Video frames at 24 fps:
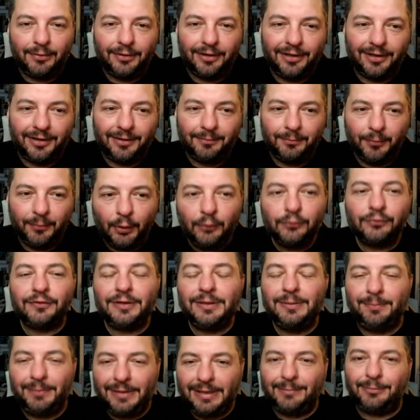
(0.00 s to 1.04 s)
Uh, mostly
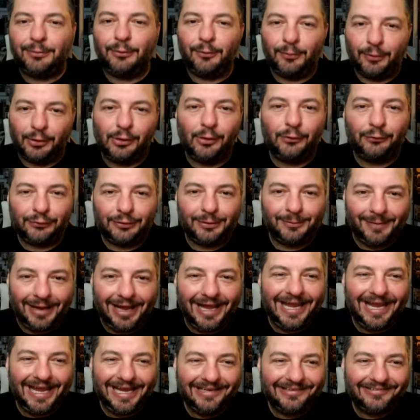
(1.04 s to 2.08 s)
people closer to my
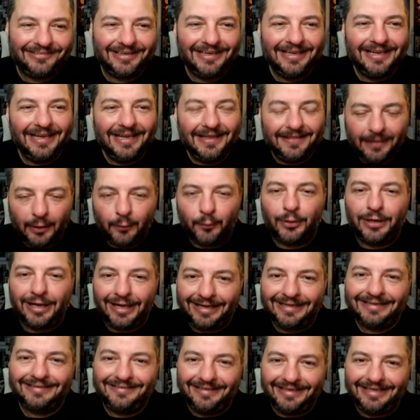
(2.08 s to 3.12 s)
age, that were kind
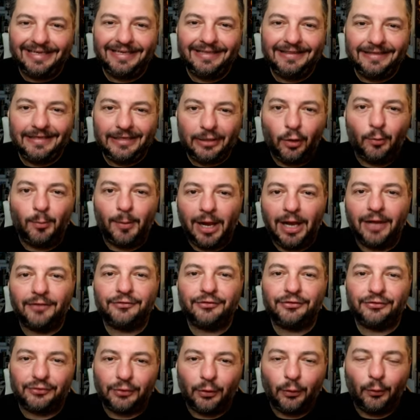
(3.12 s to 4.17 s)
of digging the
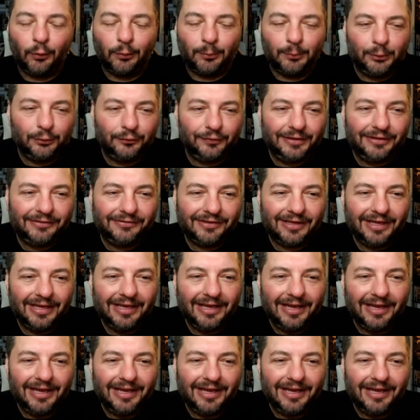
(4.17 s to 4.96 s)
homages to old movies.